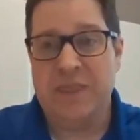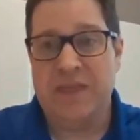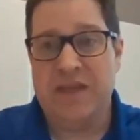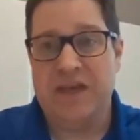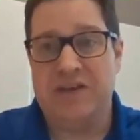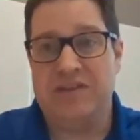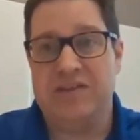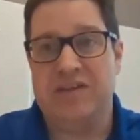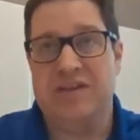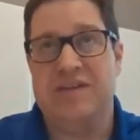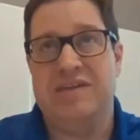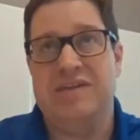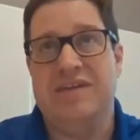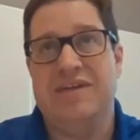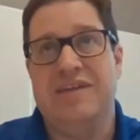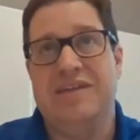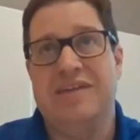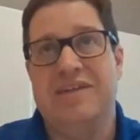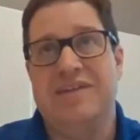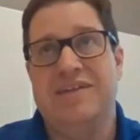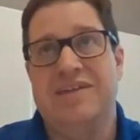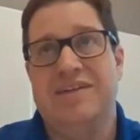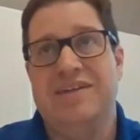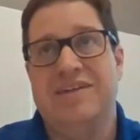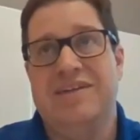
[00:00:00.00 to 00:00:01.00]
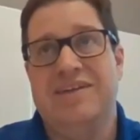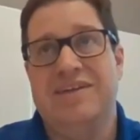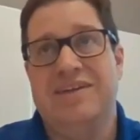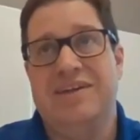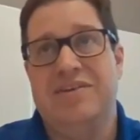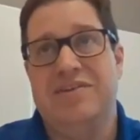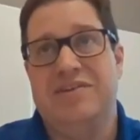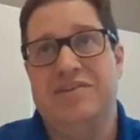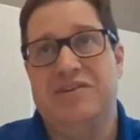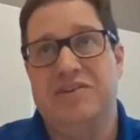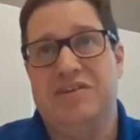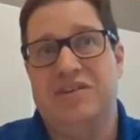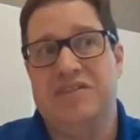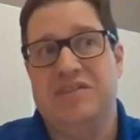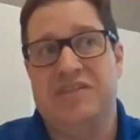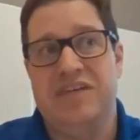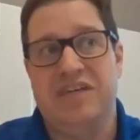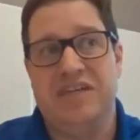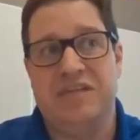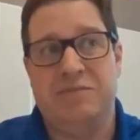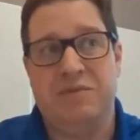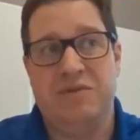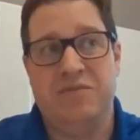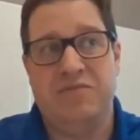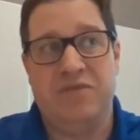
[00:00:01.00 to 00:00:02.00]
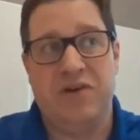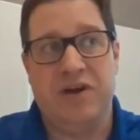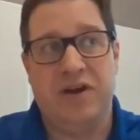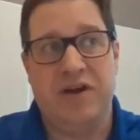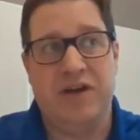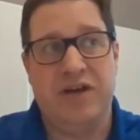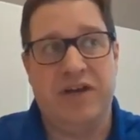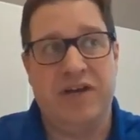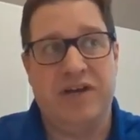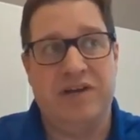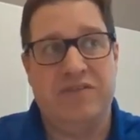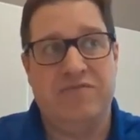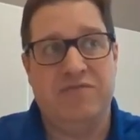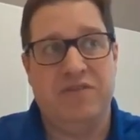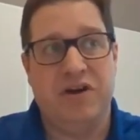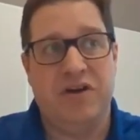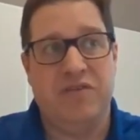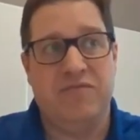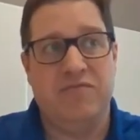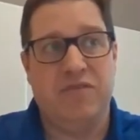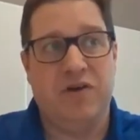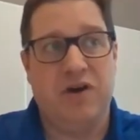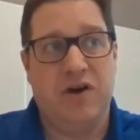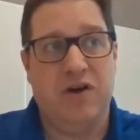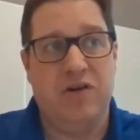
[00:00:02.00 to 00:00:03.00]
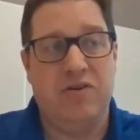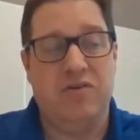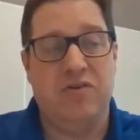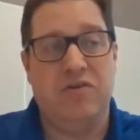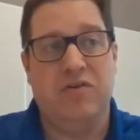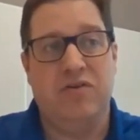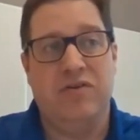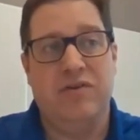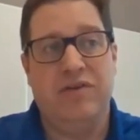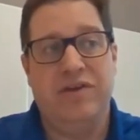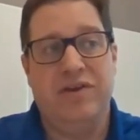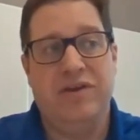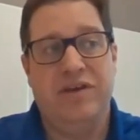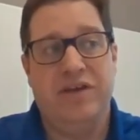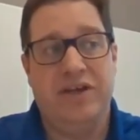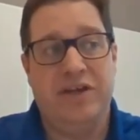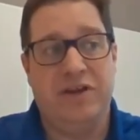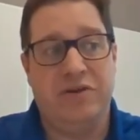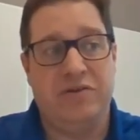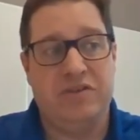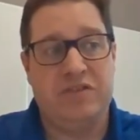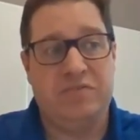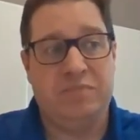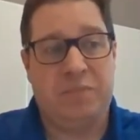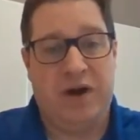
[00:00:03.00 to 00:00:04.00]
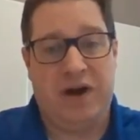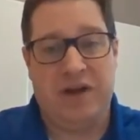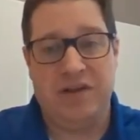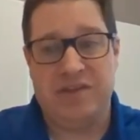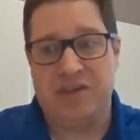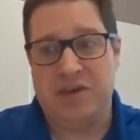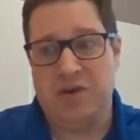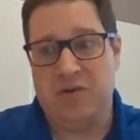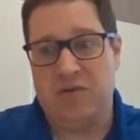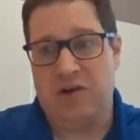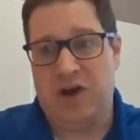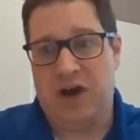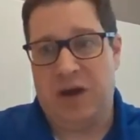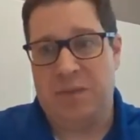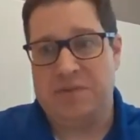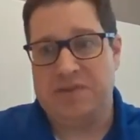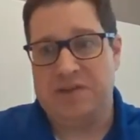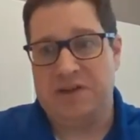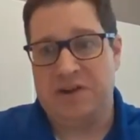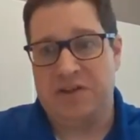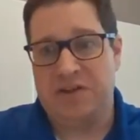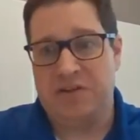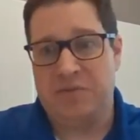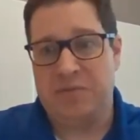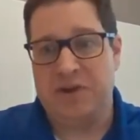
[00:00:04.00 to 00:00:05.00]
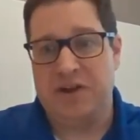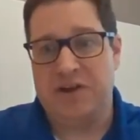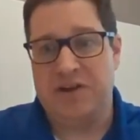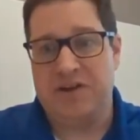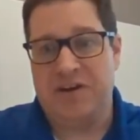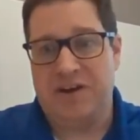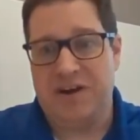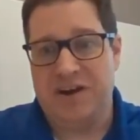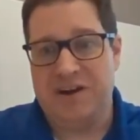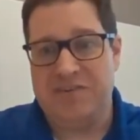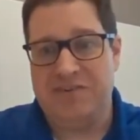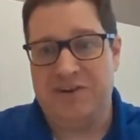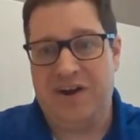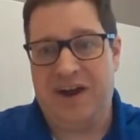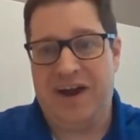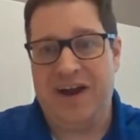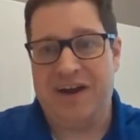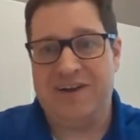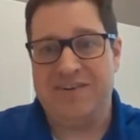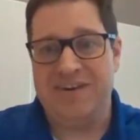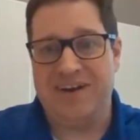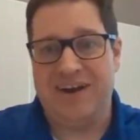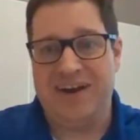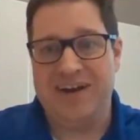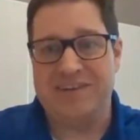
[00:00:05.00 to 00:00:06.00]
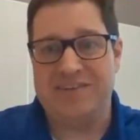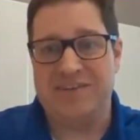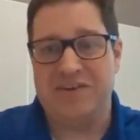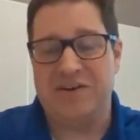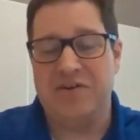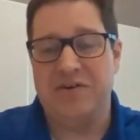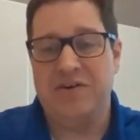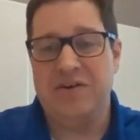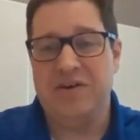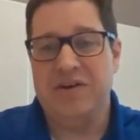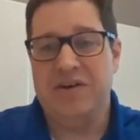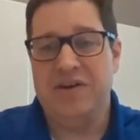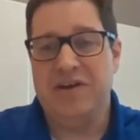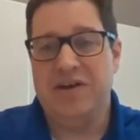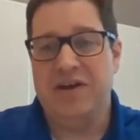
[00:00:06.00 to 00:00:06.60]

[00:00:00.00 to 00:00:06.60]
Because it as you can see, it's been very, very volatile. Spots going opposite a little bit of contract, right? So